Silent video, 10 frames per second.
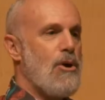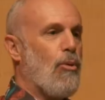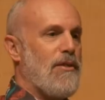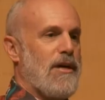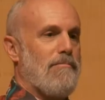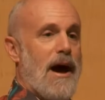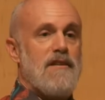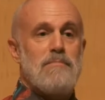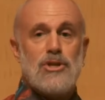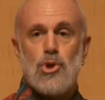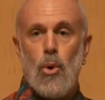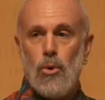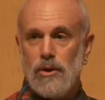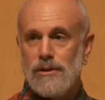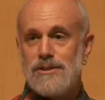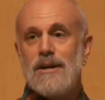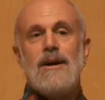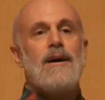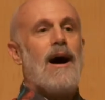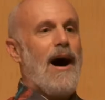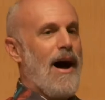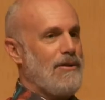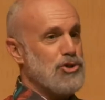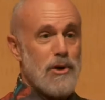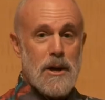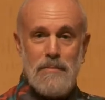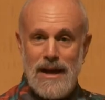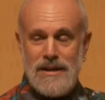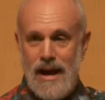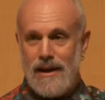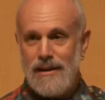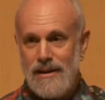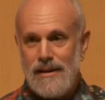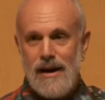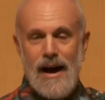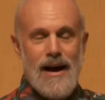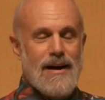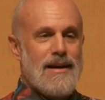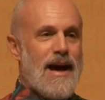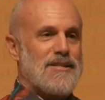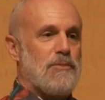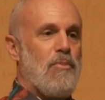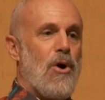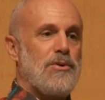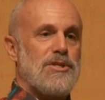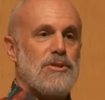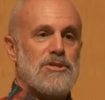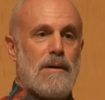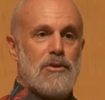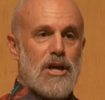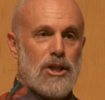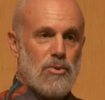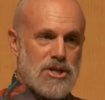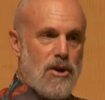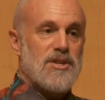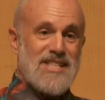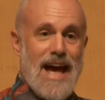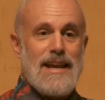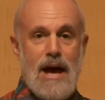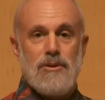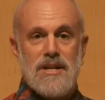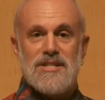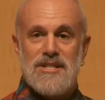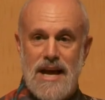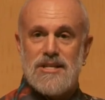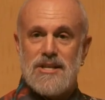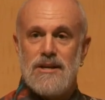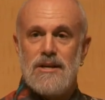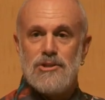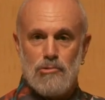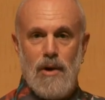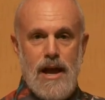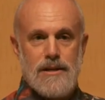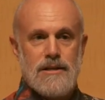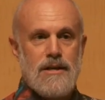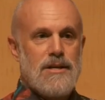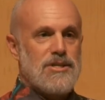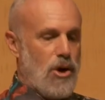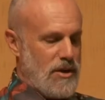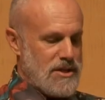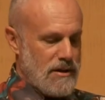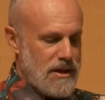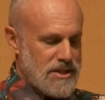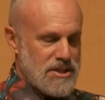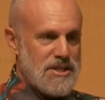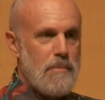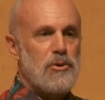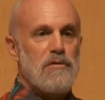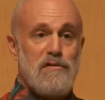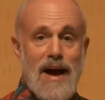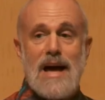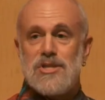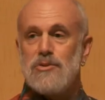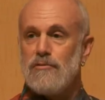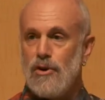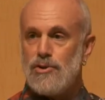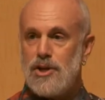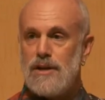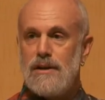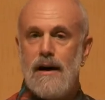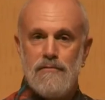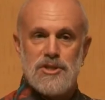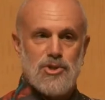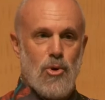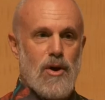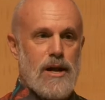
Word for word: one that might have been told uh, during a picnic. Uh, as opposed to something that Lewis Carroll sat down at his desk to write. So it's a, it's a simpler, faster version of the story.